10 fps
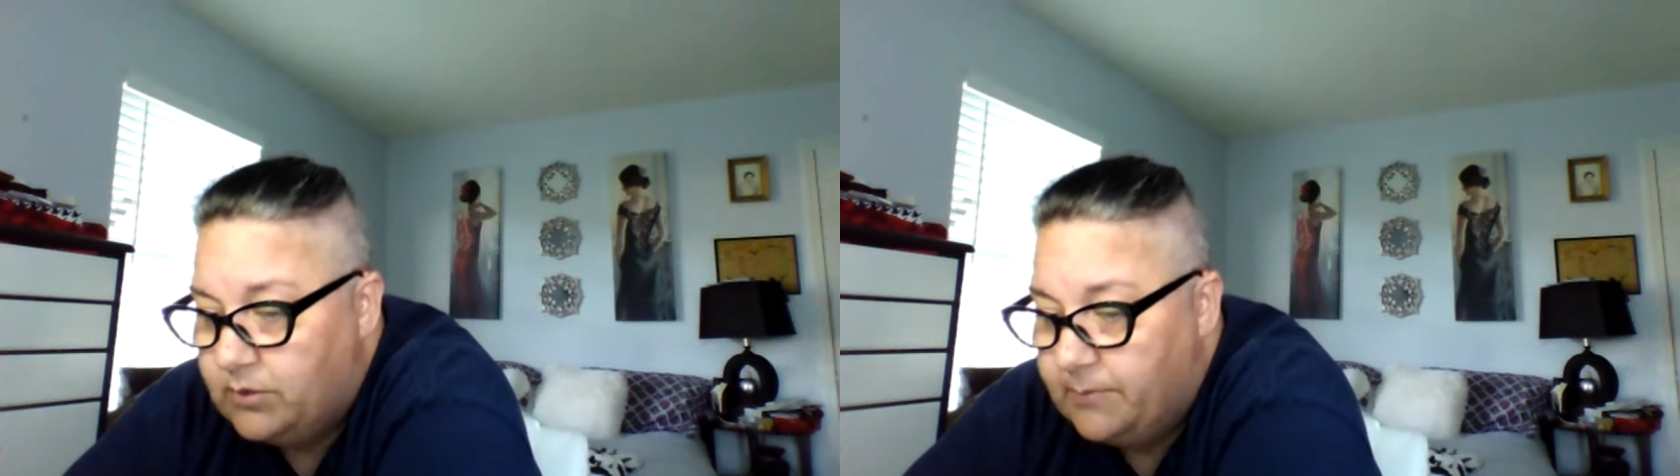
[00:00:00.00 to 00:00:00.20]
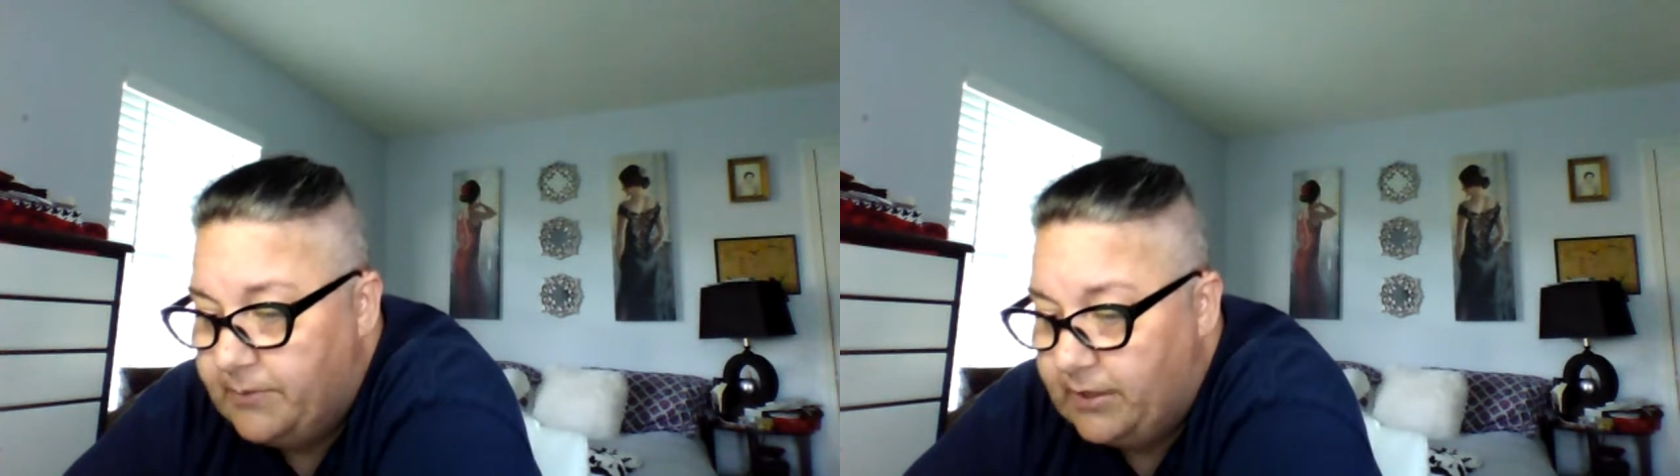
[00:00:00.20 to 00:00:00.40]

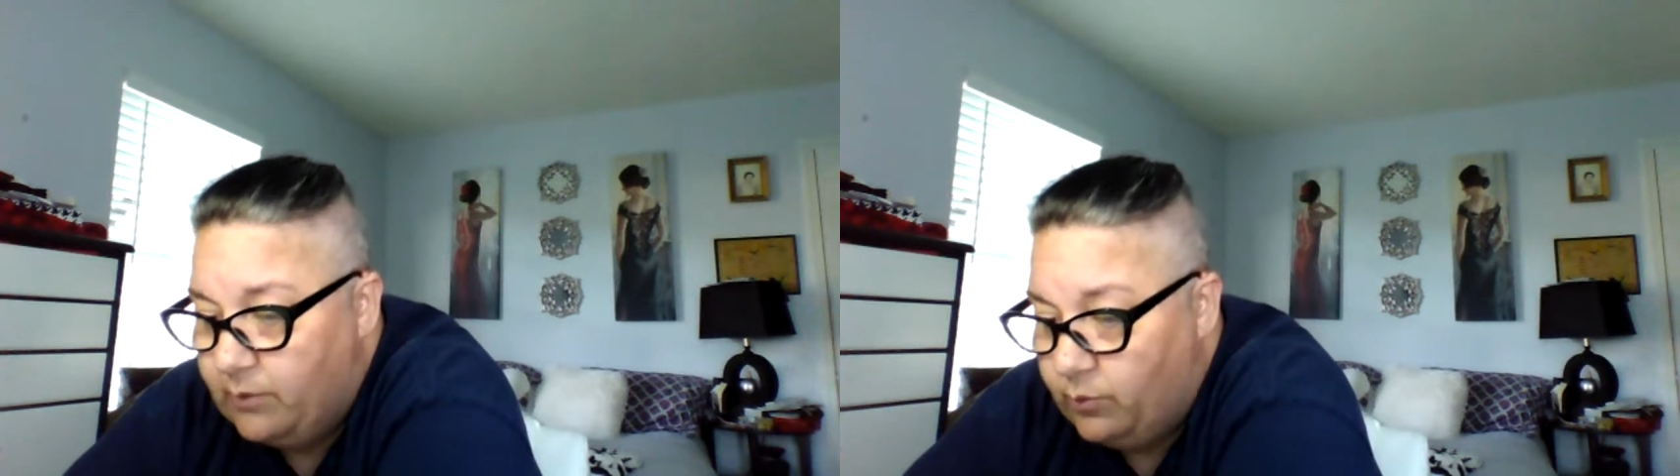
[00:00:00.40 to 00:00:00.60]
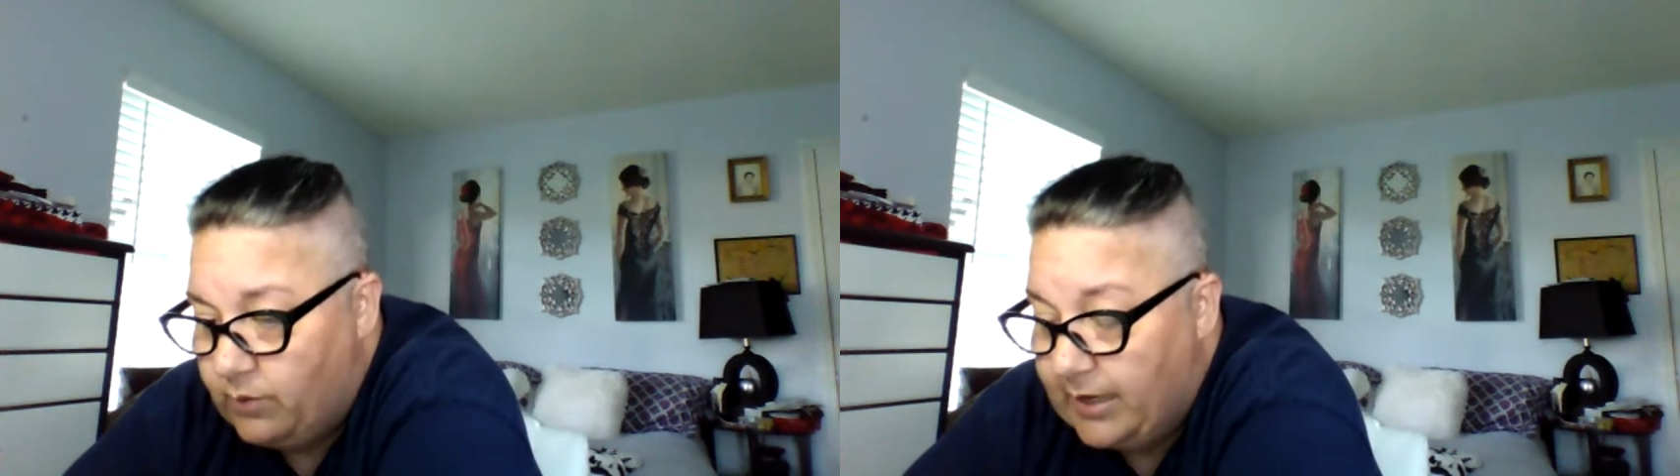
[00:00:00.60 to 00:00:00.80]

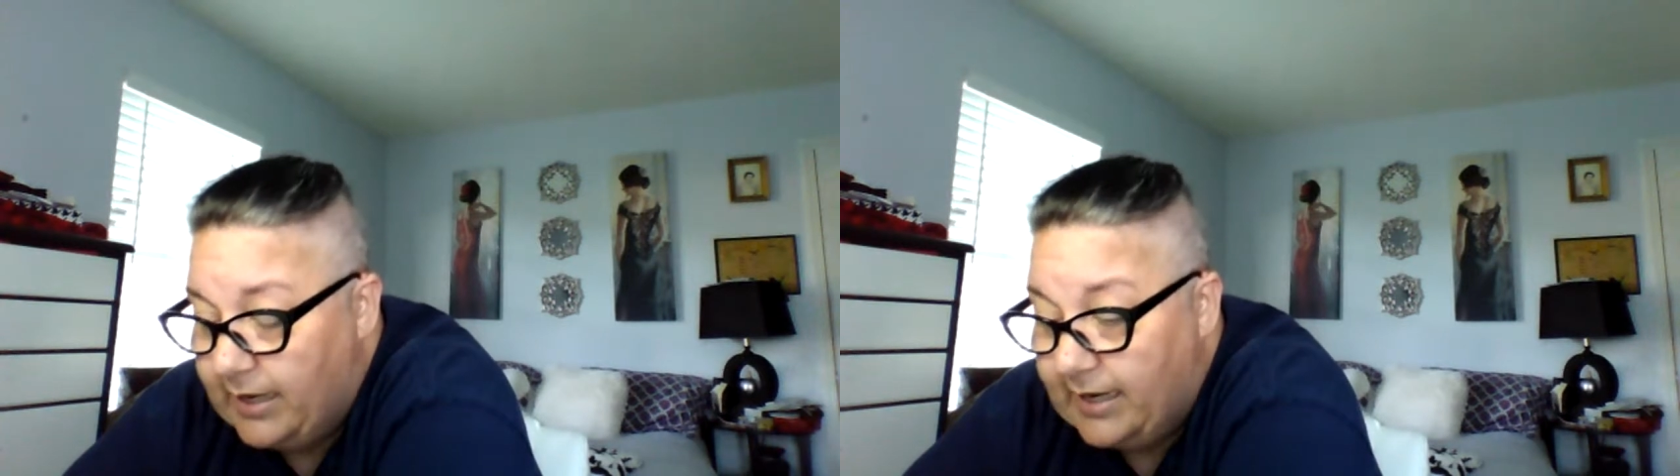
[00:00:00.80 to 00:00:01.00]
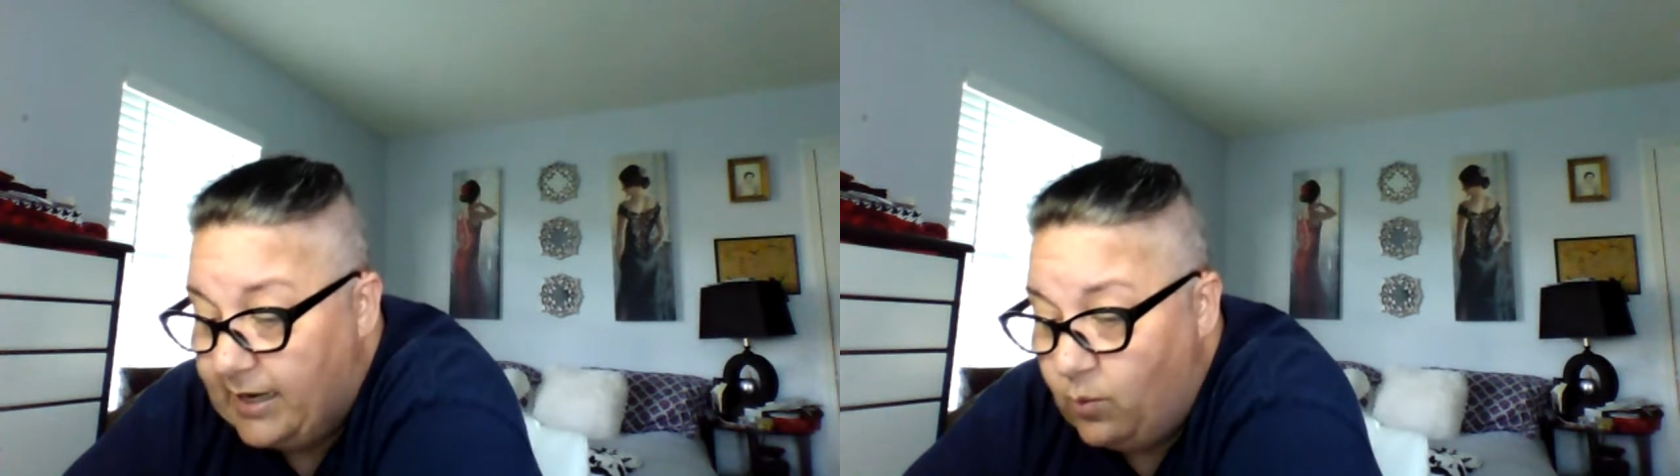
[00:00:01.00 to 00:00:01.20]

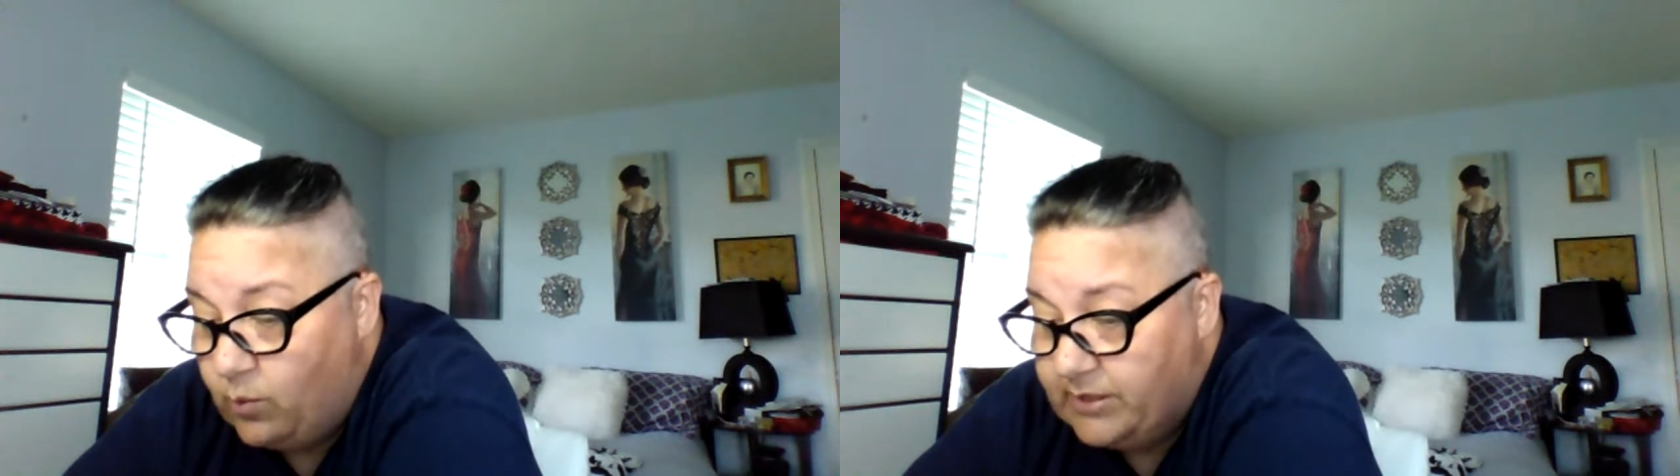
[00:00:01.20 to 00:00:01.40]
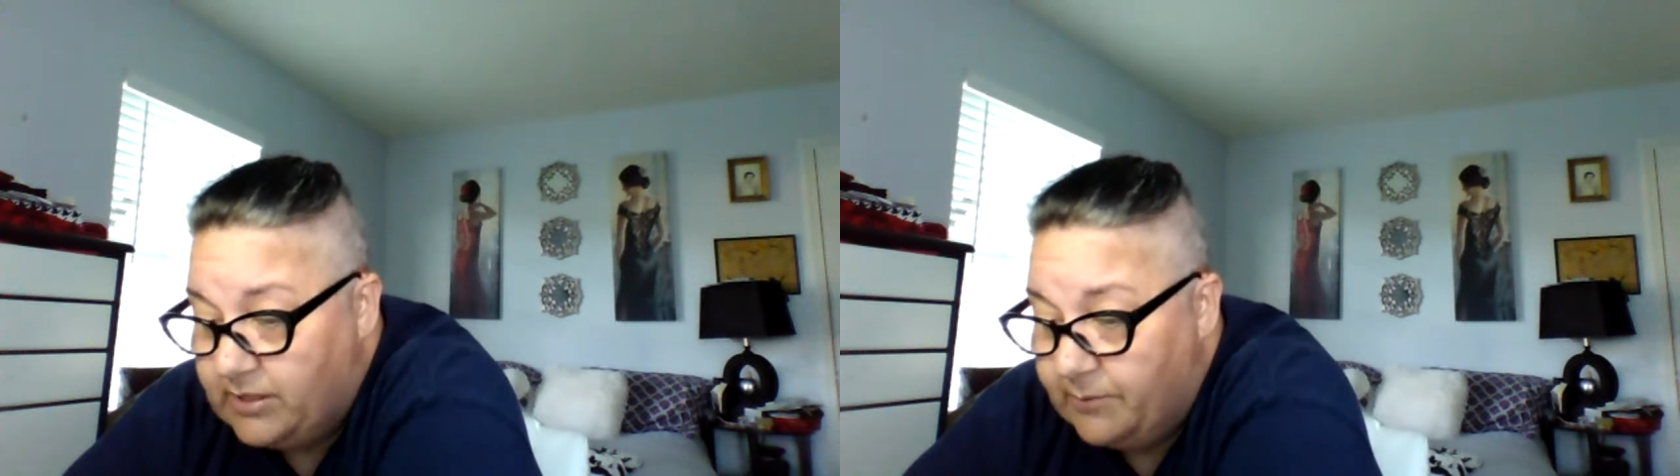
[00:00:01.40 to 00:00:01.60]

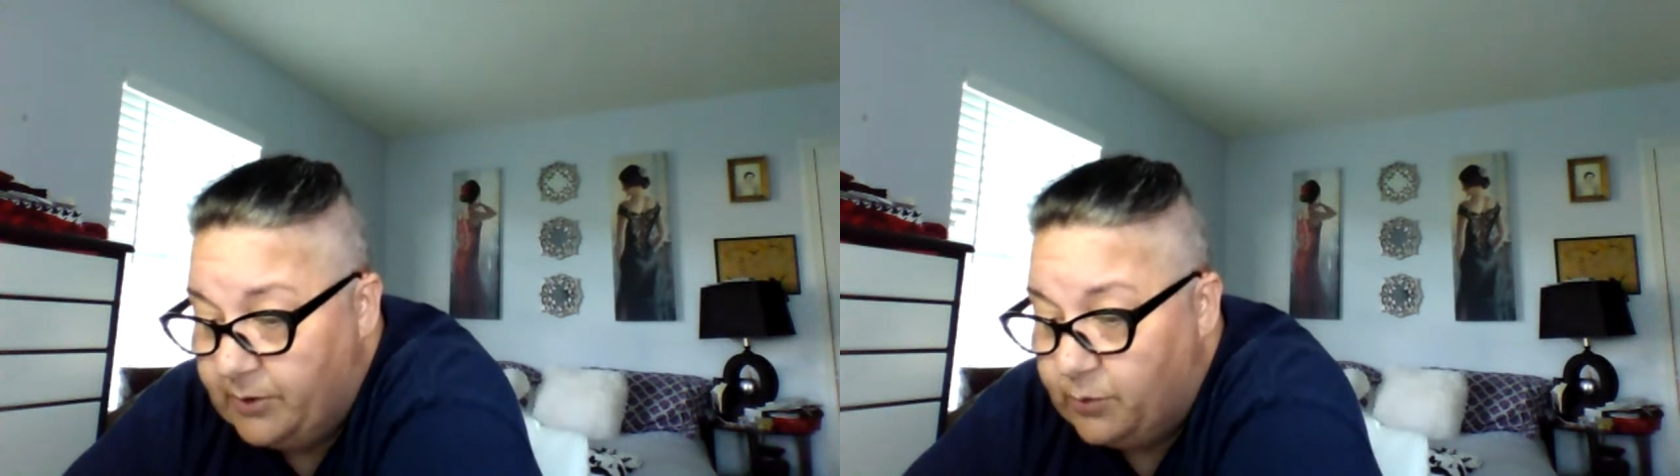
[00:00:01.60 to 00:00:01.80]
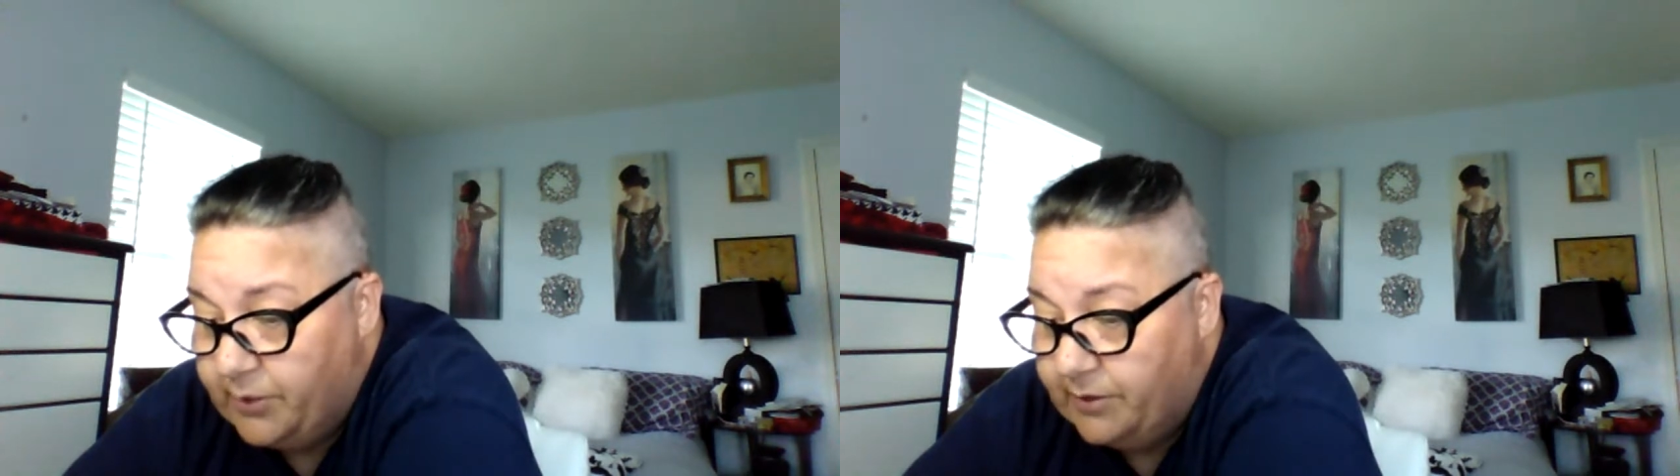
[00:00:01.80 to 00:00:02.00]
it to be
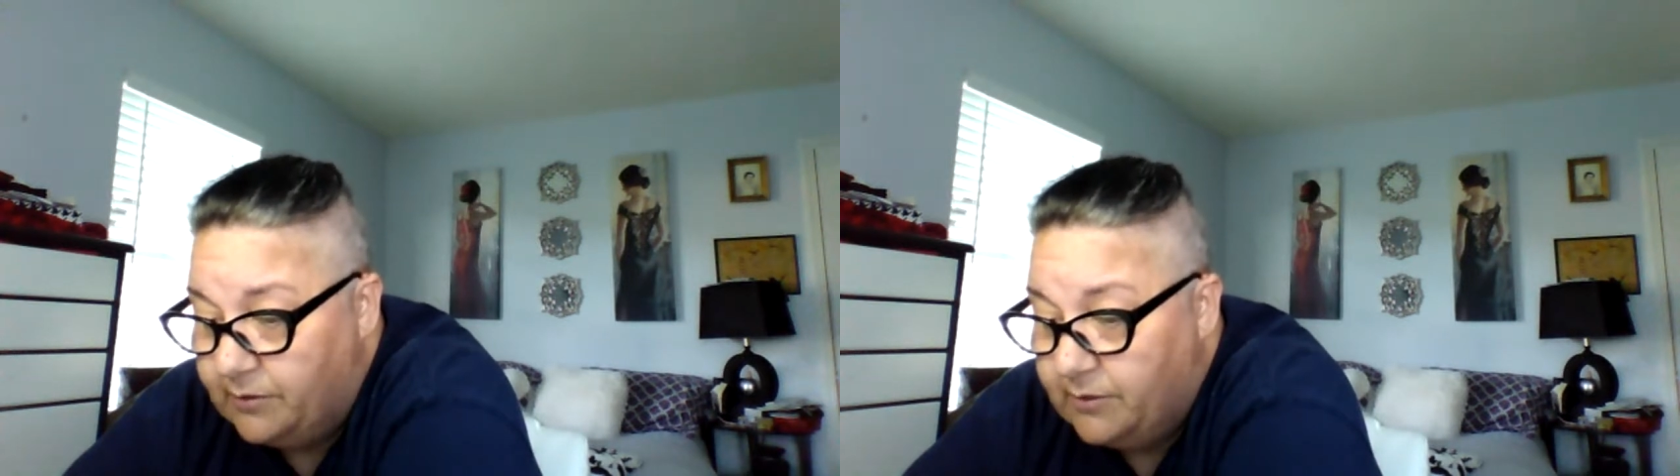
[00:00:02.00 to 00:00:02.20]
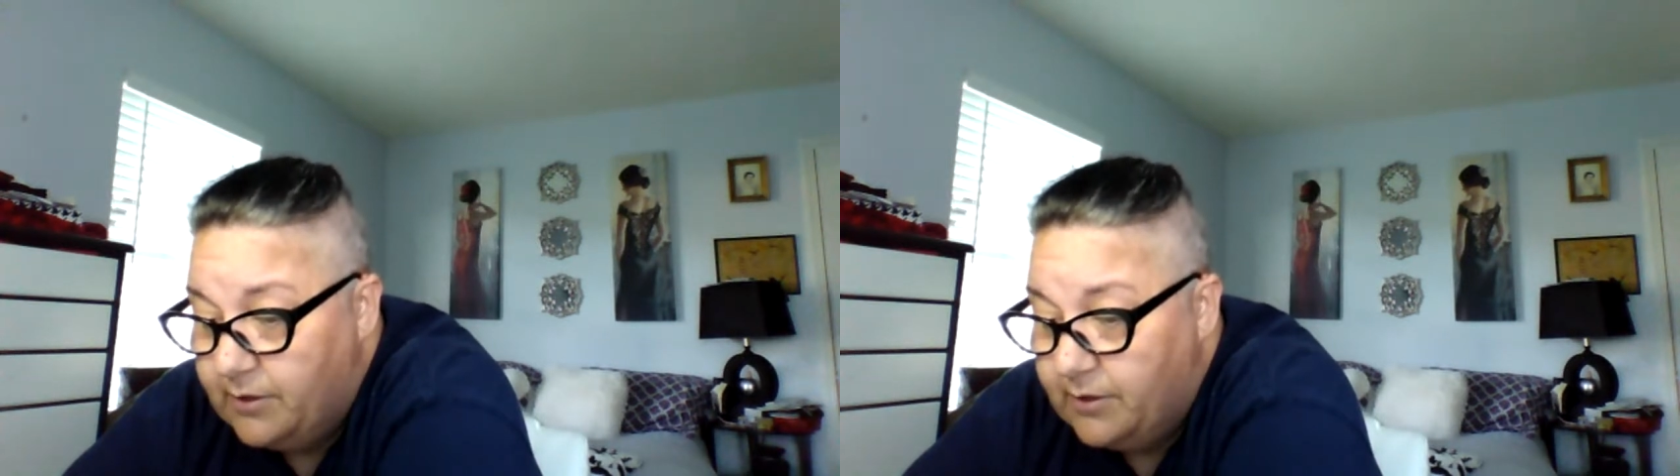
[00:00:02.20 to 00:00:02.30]
real.